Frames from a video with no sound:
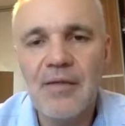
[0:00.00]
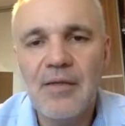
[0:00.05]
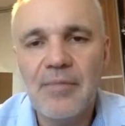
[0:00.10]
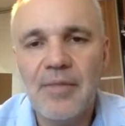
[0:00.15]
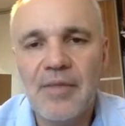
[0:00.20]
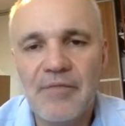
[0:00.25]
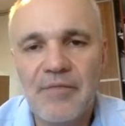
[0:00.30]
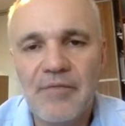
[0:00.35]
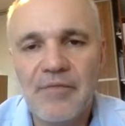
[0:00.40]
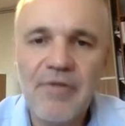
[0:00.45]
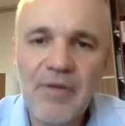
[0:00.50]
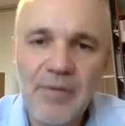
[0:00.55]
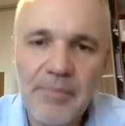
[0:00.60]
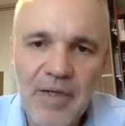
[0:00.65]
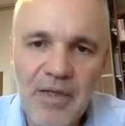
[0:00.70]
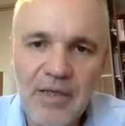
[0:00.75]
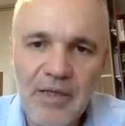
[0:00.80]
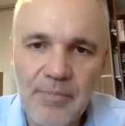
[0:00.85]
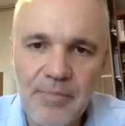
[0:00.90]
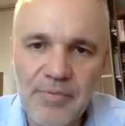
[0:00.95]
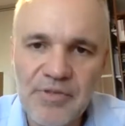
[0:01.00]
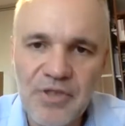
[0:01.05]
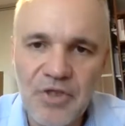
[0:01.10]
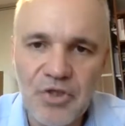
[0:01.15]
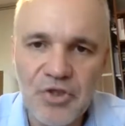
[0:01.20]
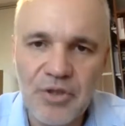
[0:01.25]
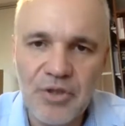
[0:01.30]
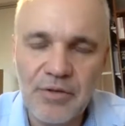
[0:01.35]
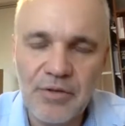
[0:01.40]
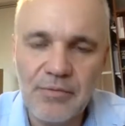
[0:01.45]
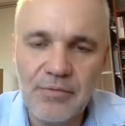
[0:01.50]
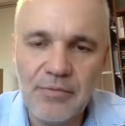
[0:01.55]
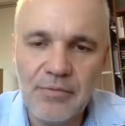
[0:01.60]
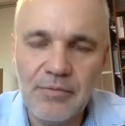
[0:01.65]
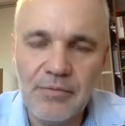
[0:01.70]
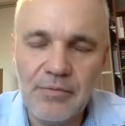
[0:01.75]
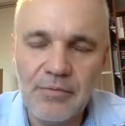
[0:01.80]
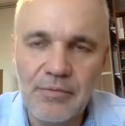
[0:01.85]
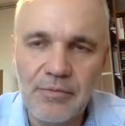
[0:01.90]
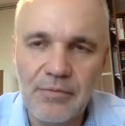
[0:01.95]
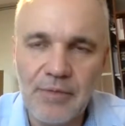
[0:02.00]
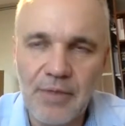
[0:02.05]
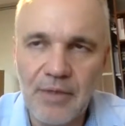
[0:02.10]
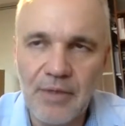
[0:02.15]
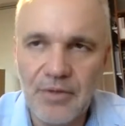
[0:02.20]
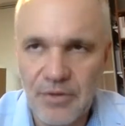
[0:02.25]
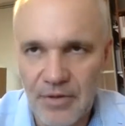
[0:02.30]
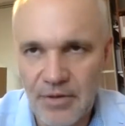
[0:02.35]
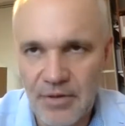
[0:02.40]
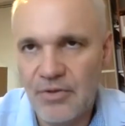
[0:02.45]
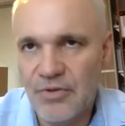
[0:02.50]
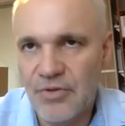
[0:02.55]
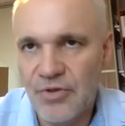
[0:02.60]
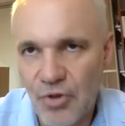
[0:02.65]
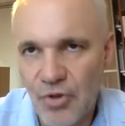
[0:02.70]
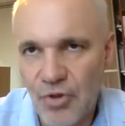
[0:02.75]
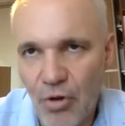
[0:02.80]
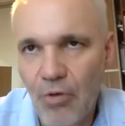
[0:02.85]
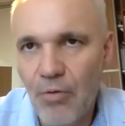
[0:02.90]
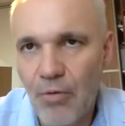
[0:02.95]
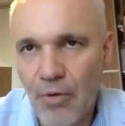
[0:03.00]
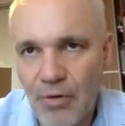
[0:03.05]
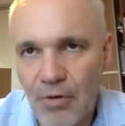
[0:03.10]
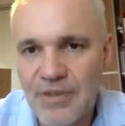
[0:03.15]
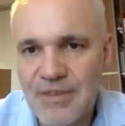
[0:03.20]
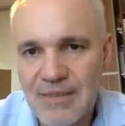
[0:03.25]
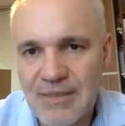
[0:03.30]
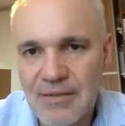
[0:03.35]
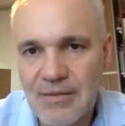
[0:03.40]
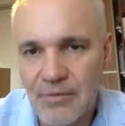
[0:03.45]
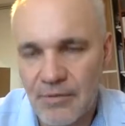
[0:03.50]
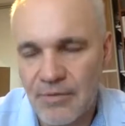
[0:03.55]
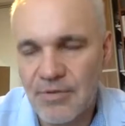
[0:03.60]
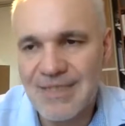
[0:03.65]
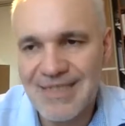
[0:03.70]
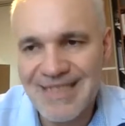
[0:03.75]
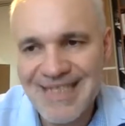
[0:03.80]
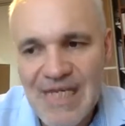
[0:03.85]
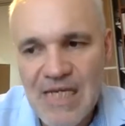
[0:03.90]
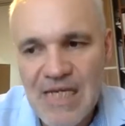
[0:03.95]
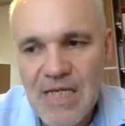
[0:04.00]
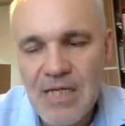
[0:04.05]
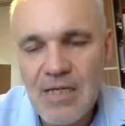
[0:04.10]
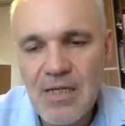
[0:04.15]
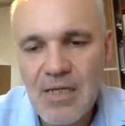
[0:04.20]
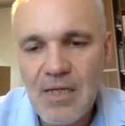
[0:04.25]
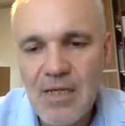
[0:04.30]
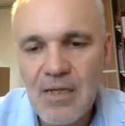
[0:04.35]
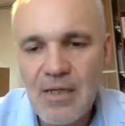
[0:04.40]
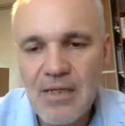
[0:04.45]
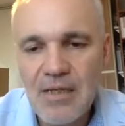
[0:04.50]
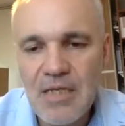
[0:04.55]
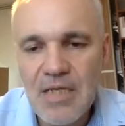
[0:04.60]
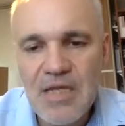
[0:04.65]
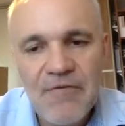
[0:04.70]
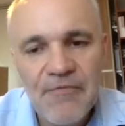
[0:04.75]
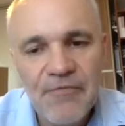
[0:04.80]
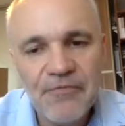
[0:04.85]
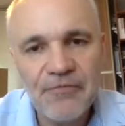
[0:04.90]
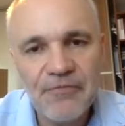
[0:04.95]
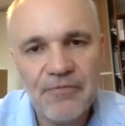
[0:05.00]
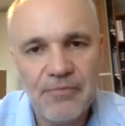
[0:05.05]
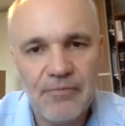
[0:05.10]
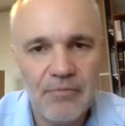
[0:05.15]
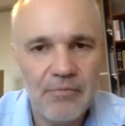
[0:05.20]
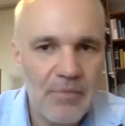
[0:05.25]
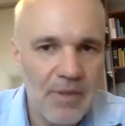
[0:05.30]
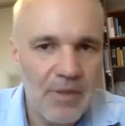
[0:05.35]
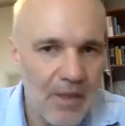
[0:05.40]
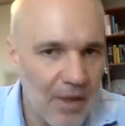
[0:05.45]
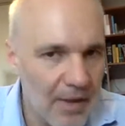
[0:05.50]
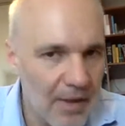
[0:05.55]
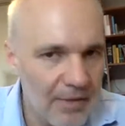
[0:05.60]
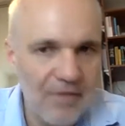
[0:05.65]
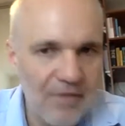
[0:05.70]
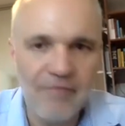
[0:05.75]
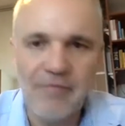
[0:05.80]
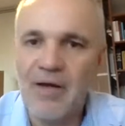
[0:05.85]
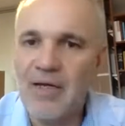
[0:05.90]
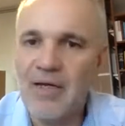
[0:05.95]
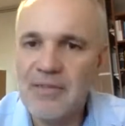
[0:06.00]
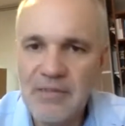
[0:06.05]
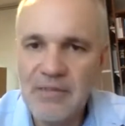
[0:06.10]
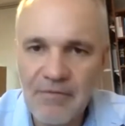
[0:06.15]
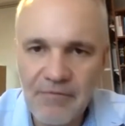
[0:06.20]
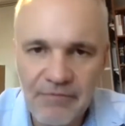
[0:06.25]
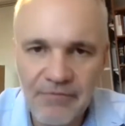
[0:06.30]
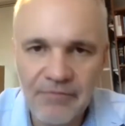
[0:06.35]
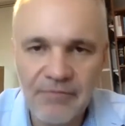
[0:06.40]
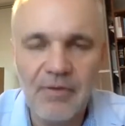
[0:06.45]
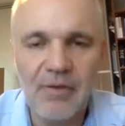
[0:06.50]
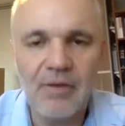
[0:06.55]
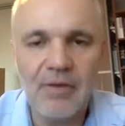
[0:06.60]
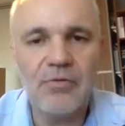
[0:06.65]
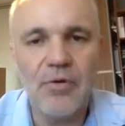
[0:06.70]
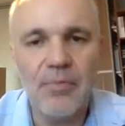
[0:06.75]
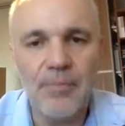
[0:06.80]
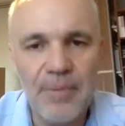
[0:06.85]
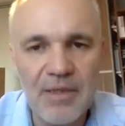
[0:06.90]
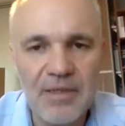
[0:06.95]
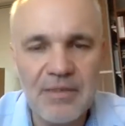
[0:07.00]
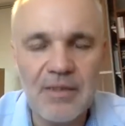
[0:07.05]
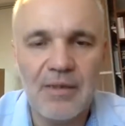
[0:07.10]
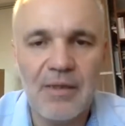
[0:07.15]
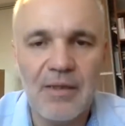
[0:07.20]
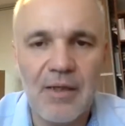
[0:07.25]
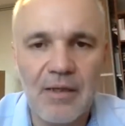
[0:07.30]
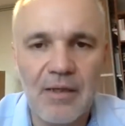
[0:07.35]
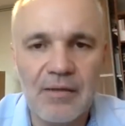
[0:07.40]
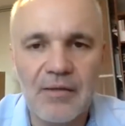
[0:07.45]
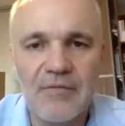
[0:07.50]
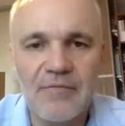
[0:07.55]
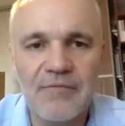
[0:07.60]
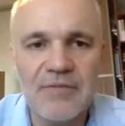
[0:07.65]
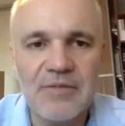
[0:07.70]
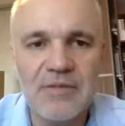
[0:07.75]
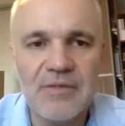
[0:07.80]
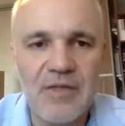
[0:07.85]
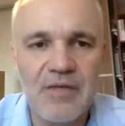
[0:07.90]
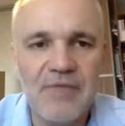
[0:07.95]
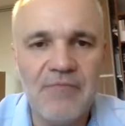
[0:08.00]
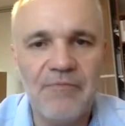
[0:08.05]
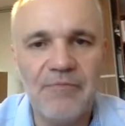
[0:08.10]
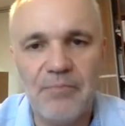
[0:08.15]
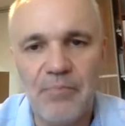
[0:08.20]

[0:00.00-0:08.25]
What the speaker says: But we will be in a position to actually show or see if there are divisive topics and narratives, if